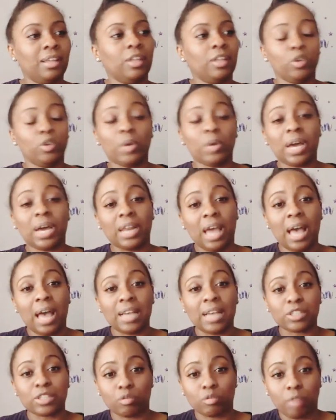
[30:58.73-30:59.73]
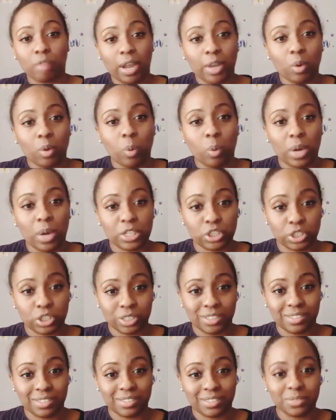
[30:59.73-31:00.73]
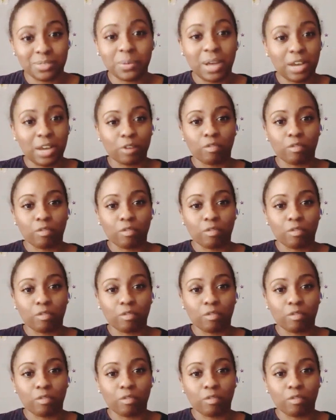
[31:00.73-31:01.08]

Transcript: you got to ask the right questions. You got to